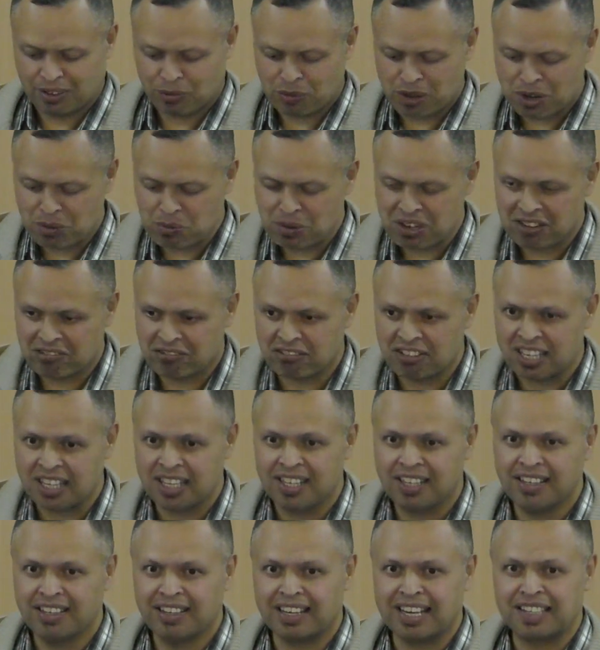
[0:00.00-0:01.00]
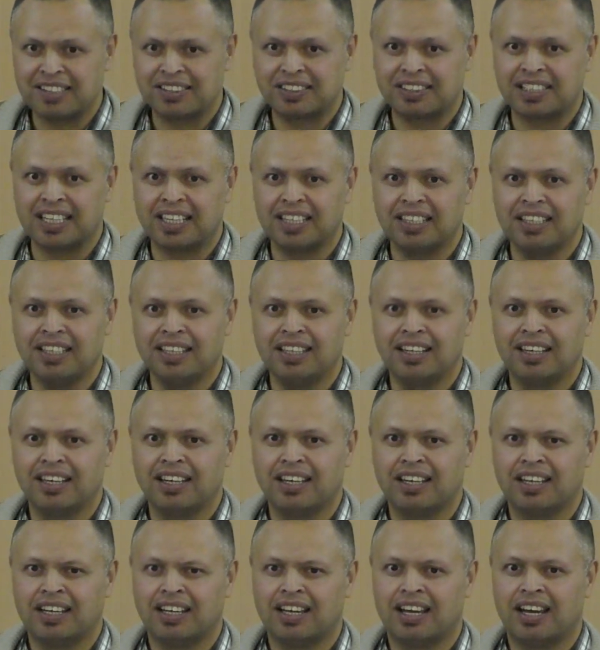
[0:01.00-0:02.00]
when we read and study,
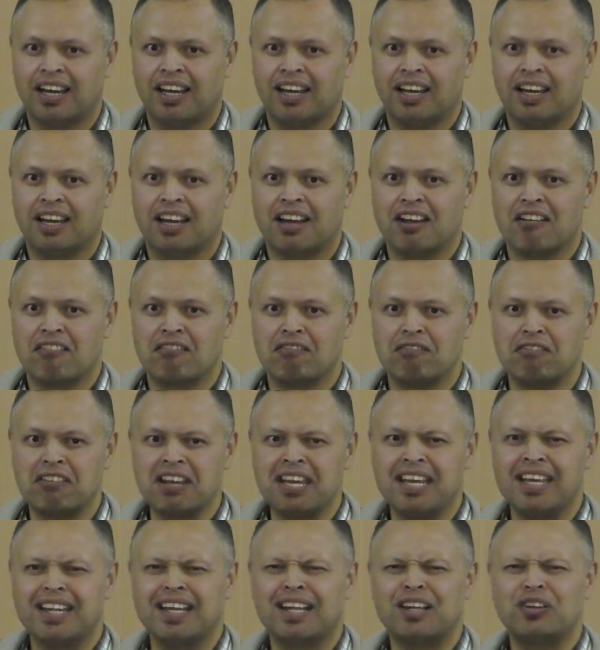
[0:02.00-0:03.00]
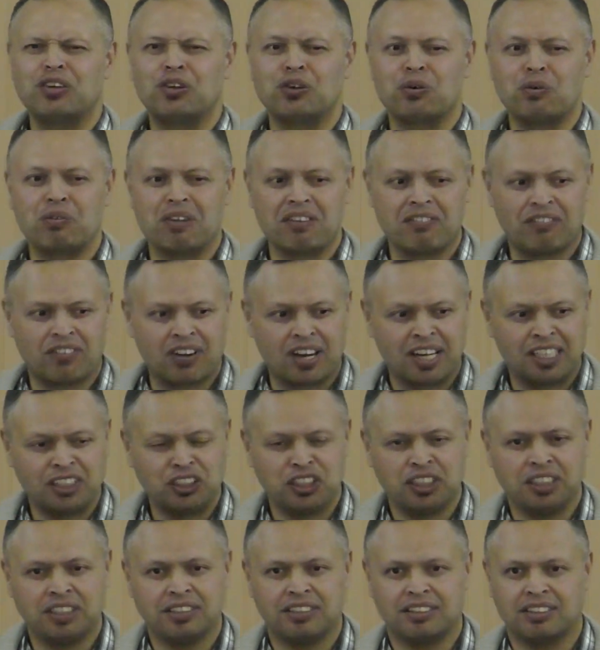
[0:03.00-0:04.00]
read until we find
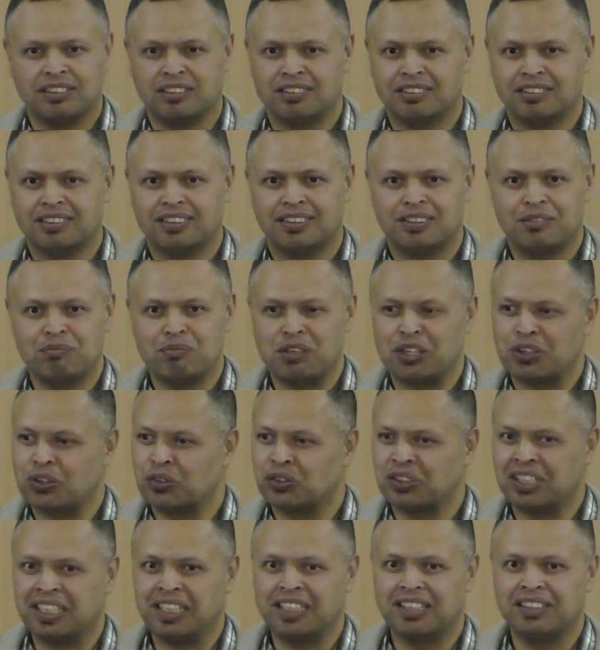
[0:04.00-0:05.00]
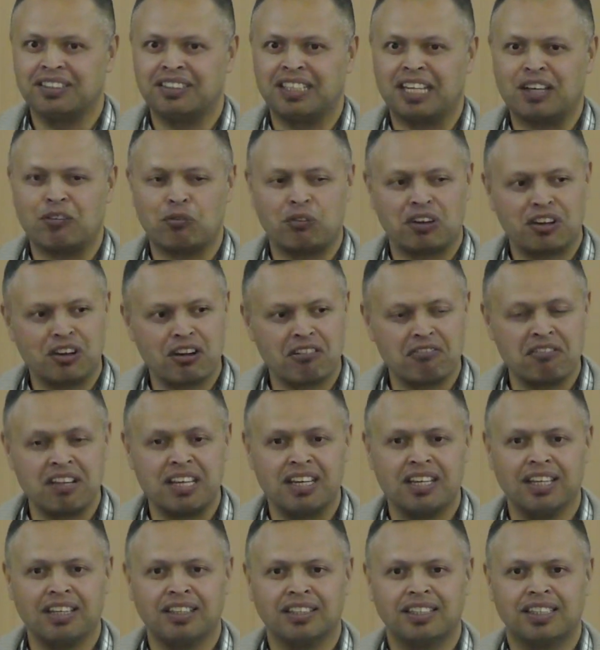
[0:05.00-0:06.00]
Jesus because he is there. If we're not
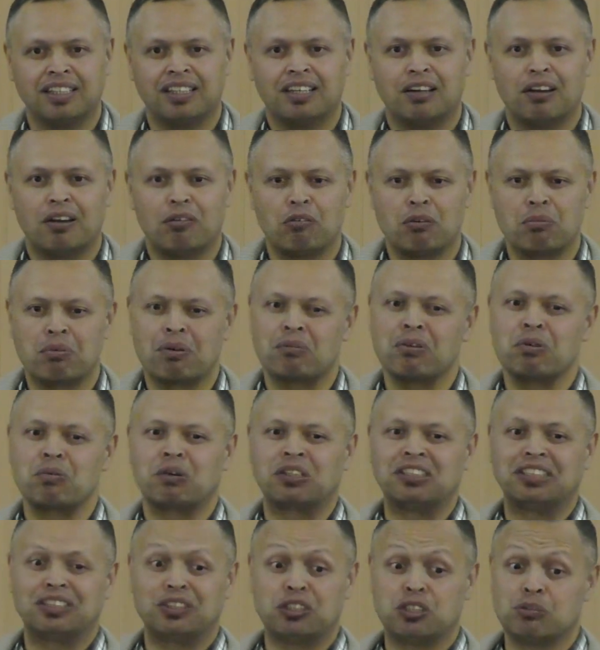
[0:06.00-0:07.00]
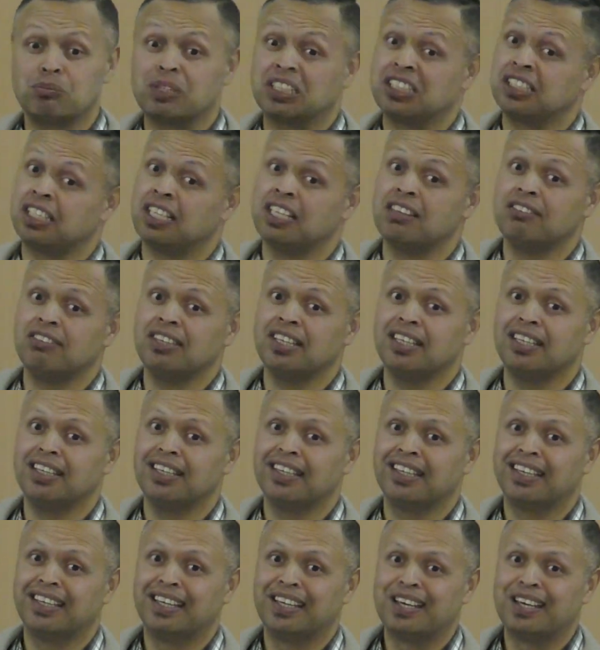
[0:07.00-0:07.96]
reading, we're probably watching too much TV.